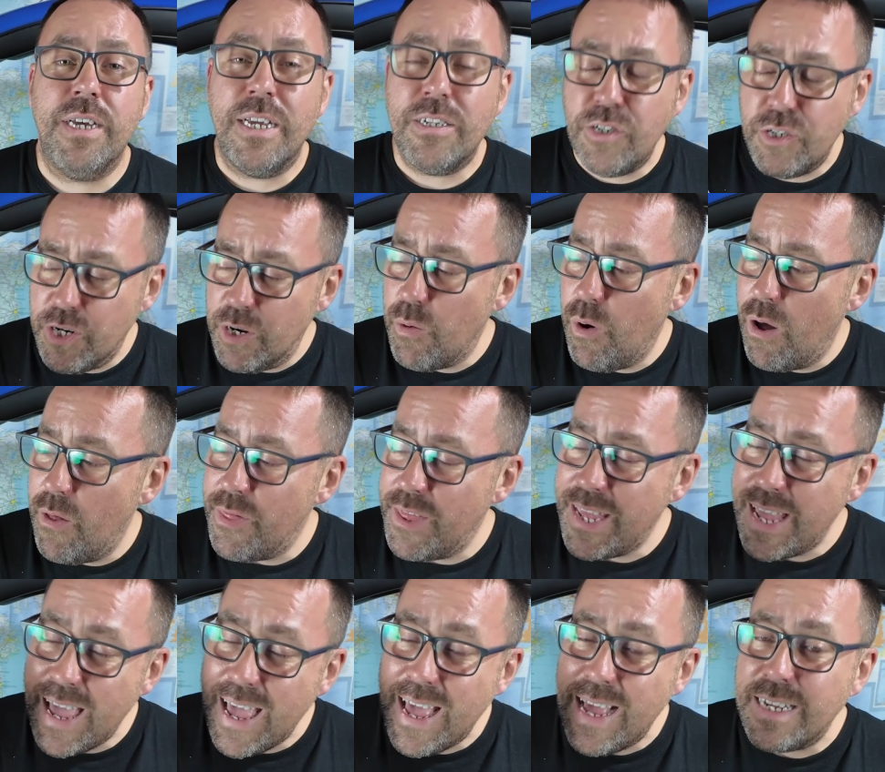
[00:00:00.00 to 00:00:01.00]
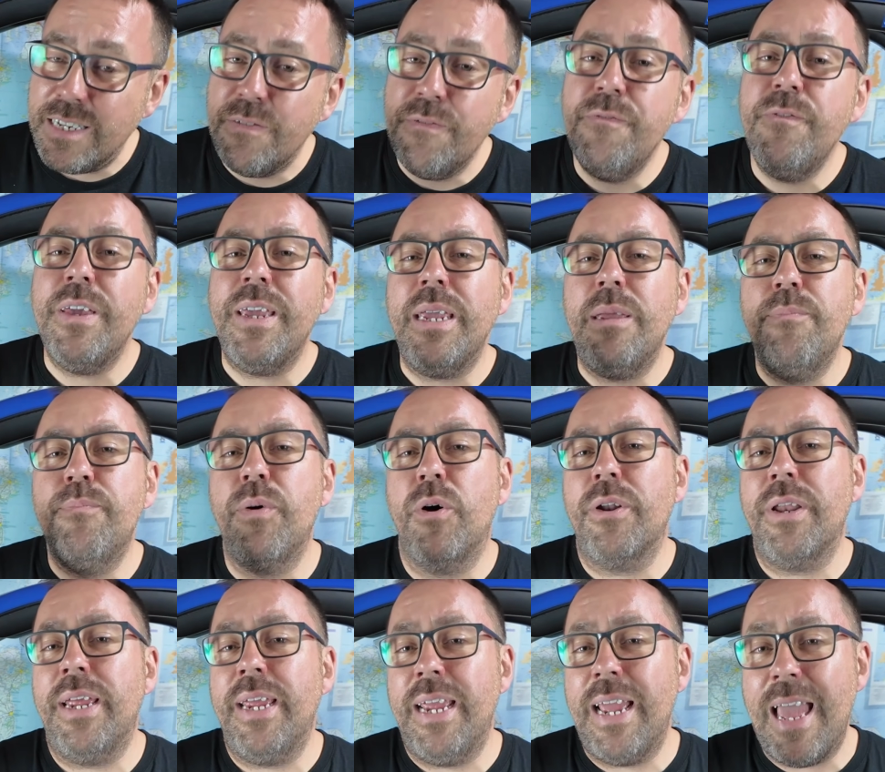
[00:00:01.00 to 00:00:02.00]
And you know what? The
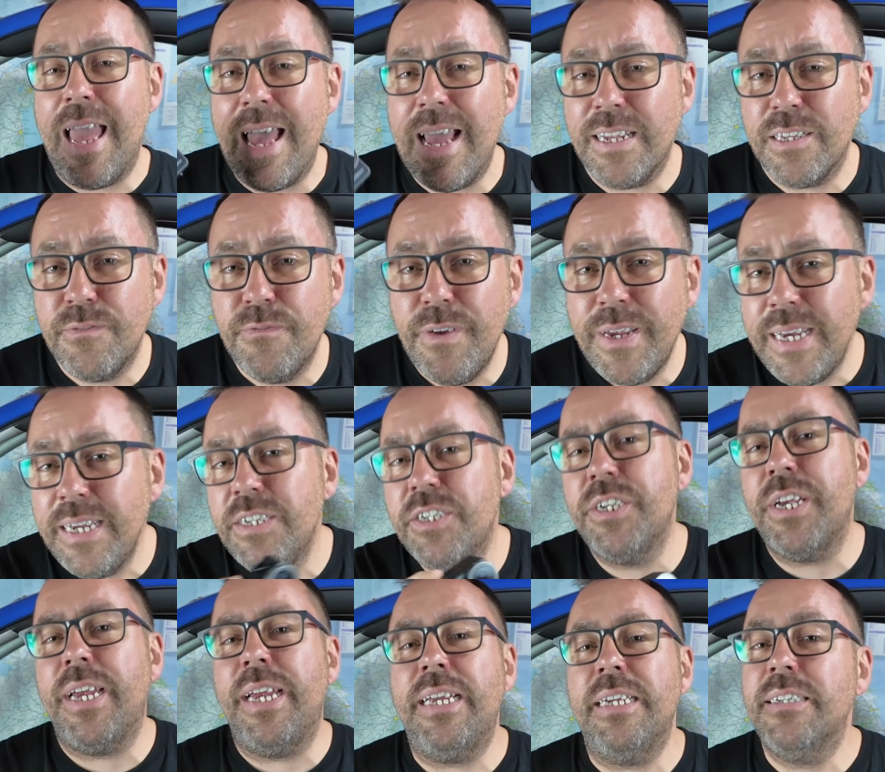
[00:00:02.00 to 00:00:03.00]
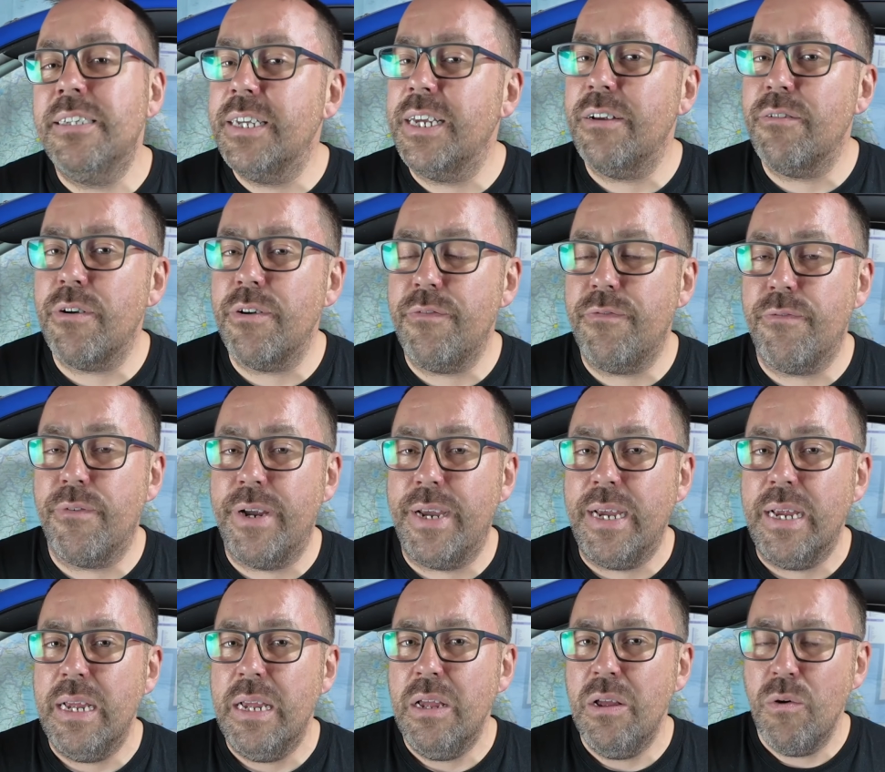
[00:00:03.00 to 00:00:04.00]
SVBONY
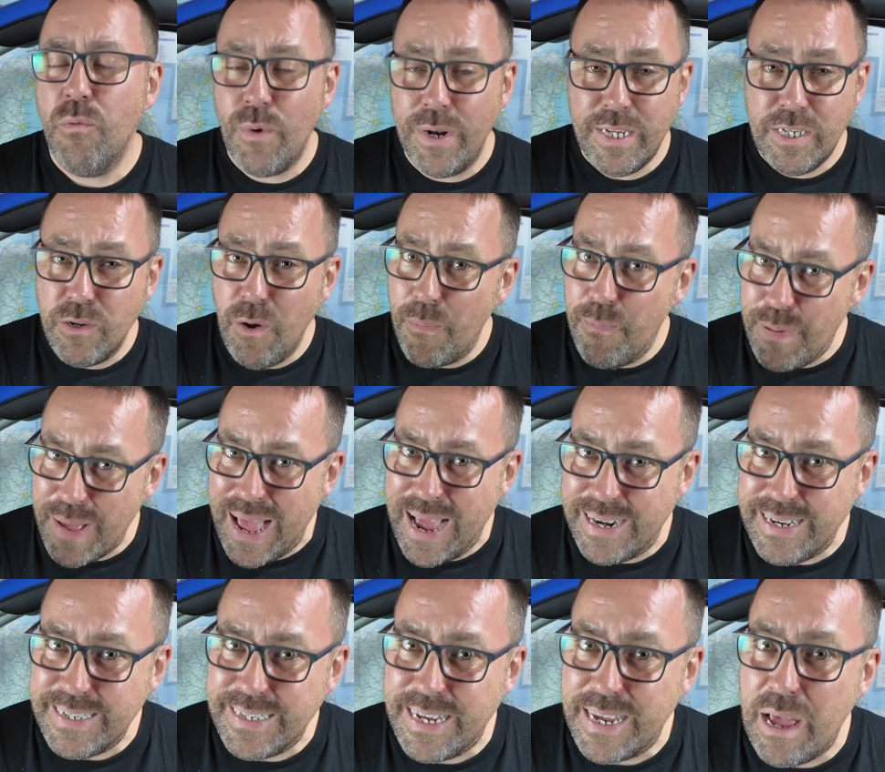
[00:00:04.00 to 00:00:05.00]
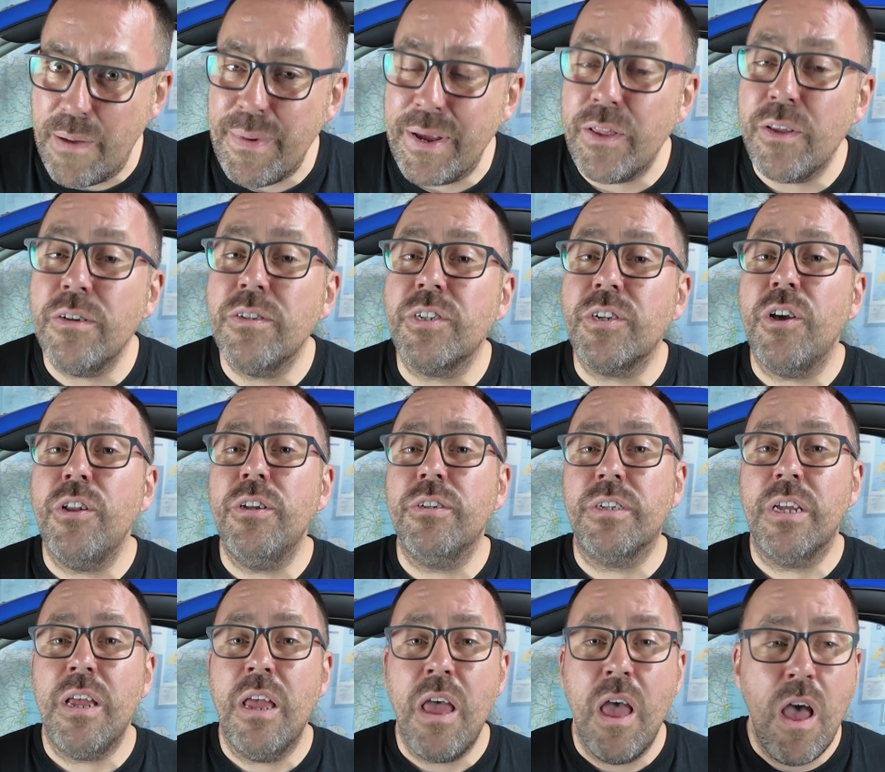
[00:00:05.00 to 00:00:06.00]
SVGO3, well, it's not bad, is it? I mean, those
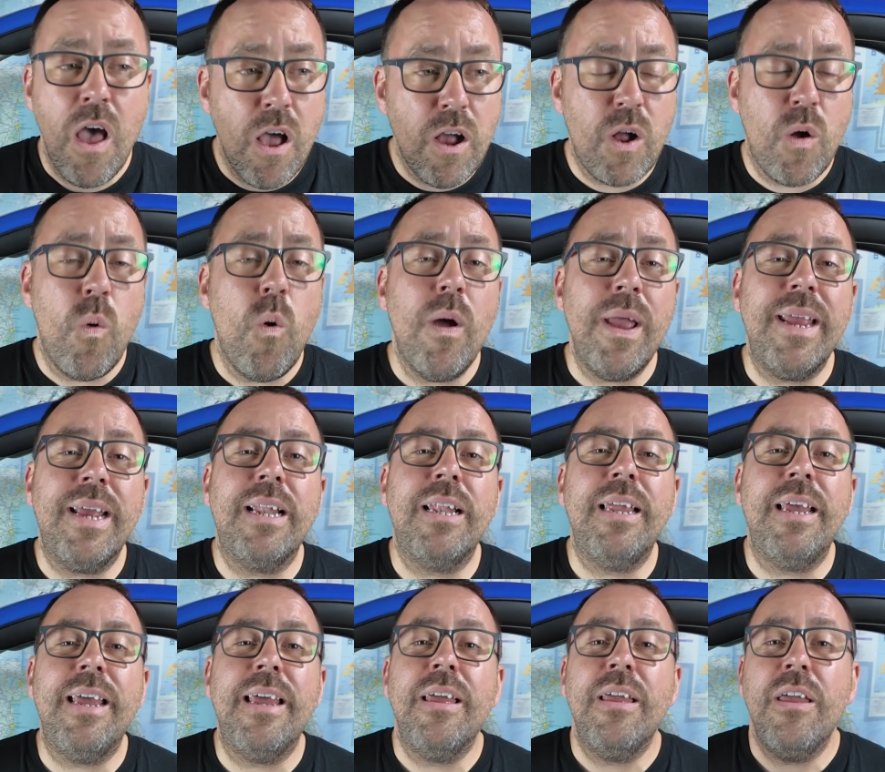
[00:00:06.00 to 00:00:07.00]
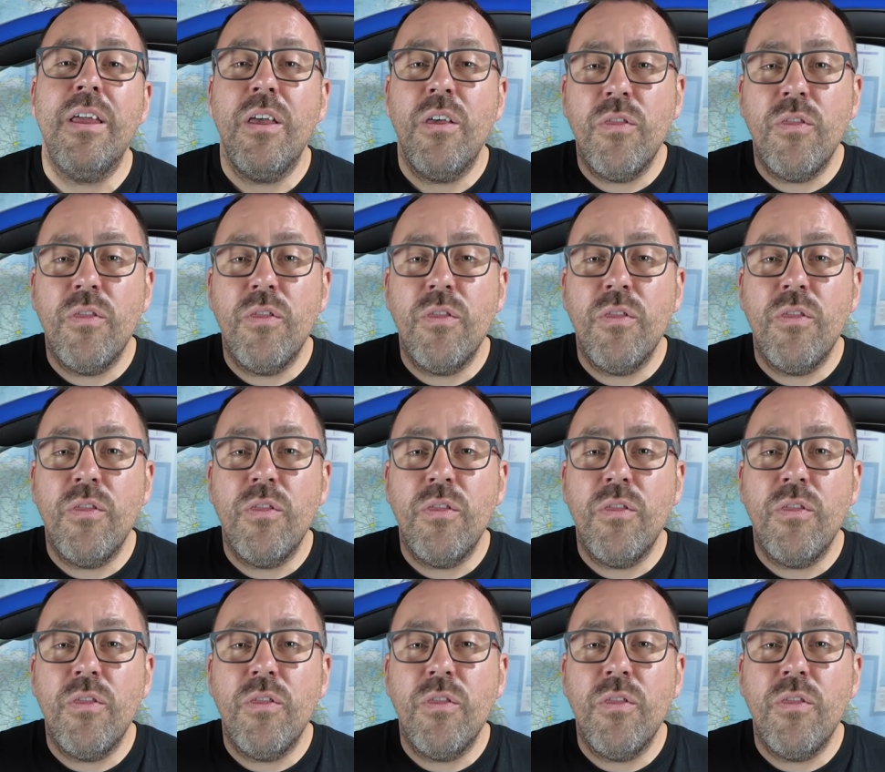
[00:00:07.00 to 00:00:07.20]
colours are quite clear.